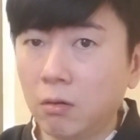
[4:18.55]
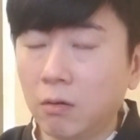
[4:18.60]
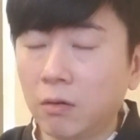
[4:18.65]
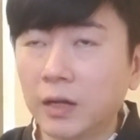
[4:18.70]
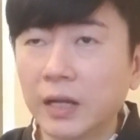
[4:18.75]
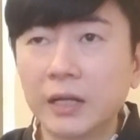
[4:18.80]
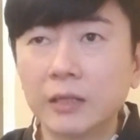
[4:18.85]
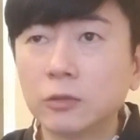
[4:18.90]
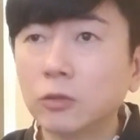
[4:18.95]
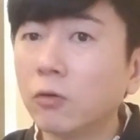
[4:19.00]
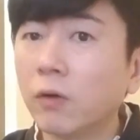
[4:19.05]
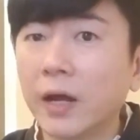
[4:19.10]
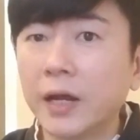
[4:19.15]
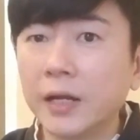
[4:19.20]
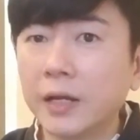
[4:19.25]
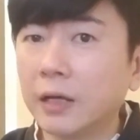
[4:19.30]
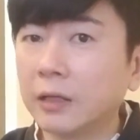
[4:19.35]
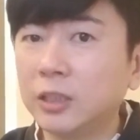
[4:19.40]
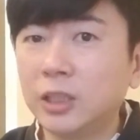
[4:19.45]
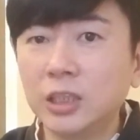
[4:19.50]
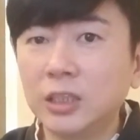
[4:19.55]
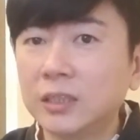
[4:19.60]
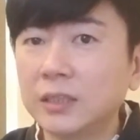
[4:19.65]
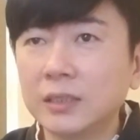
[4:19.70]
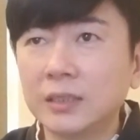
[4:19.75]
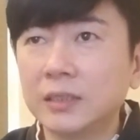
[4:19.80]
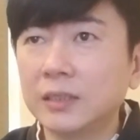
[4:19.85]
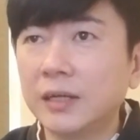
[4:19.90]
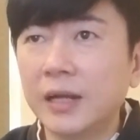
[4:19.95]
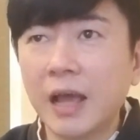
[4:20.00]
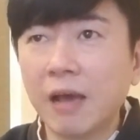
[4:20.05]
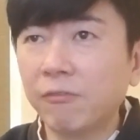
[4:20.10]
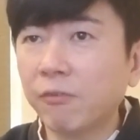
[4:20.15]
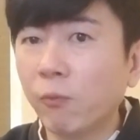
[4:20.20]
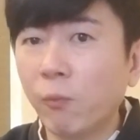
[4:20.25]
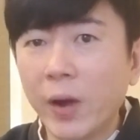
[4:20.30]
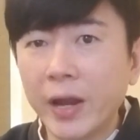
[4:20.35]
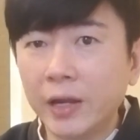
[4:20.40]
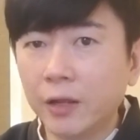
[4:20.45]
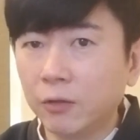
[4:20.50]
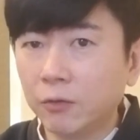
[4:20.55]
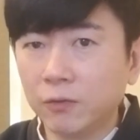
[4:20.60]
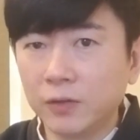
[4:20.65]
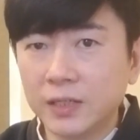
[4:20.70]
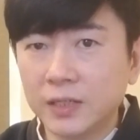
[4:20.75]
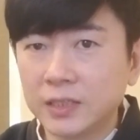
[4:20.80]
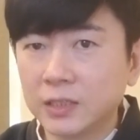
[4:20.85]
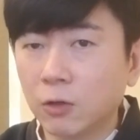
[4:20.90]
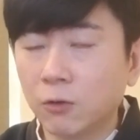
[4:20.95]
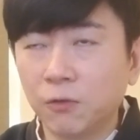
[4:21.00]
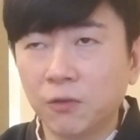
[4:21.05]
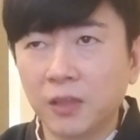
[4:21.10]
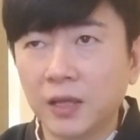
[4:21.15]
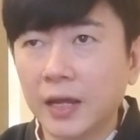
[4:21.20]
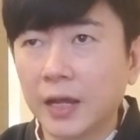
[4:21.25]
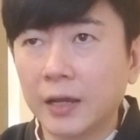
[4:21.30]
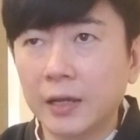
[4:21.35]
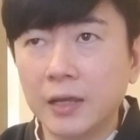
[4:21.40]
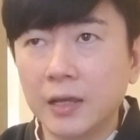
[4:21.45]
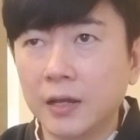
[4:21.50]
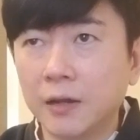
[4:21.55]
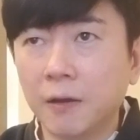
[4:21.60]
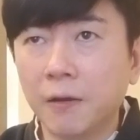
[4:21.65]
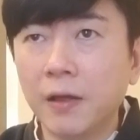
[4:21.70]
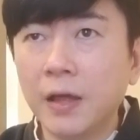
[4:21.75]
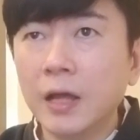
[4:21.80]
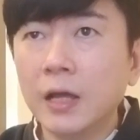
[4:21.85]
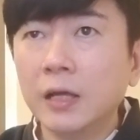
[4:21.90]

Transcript: Okay, there's no idea. Jesus never went into this whole thing either.